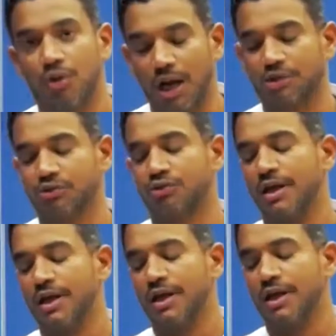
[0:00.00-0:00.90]
state
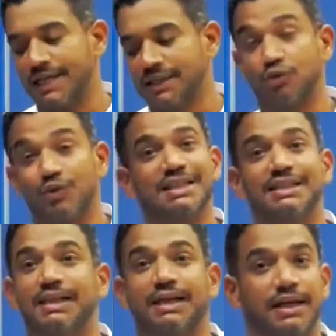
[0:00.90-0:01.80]
and the
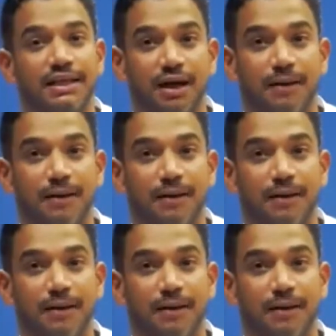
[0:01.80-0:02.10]
companies?